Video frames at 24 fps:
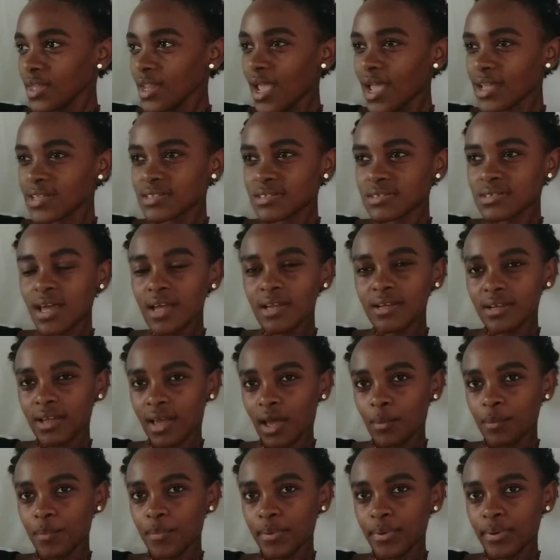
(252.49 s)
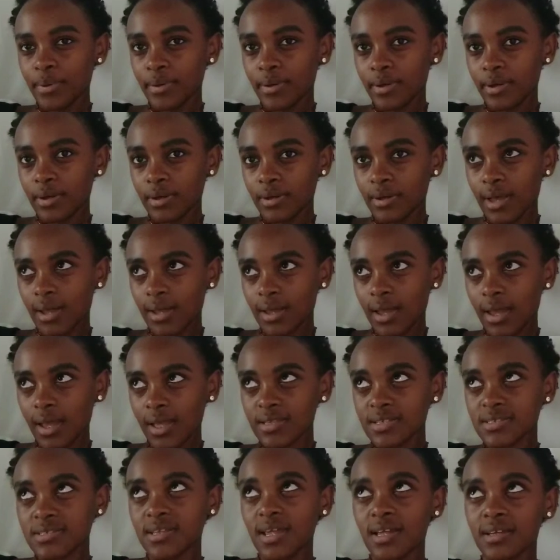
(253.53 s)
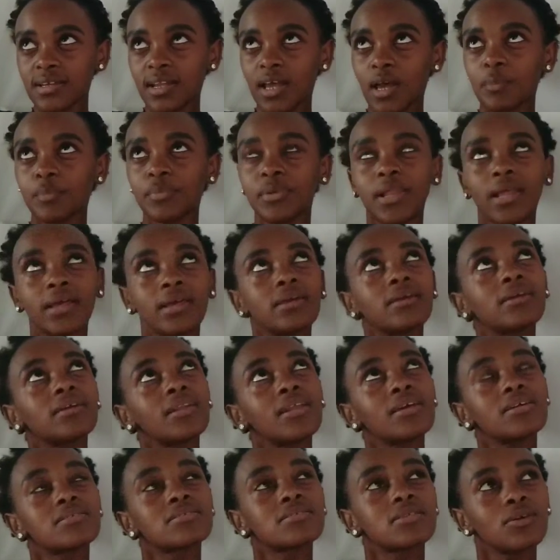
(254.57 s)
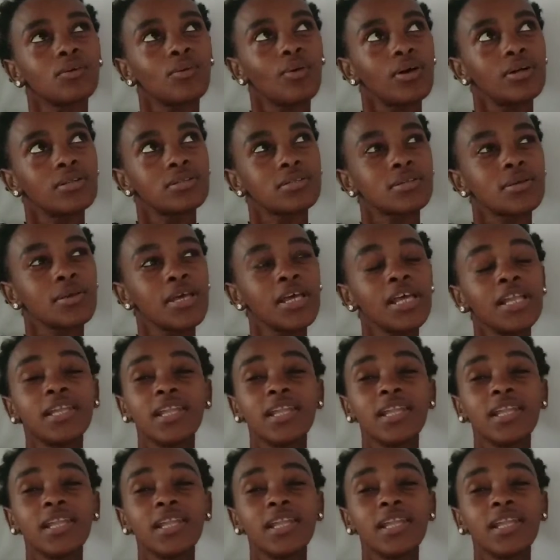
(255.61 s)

I stand up I stand up like let's say what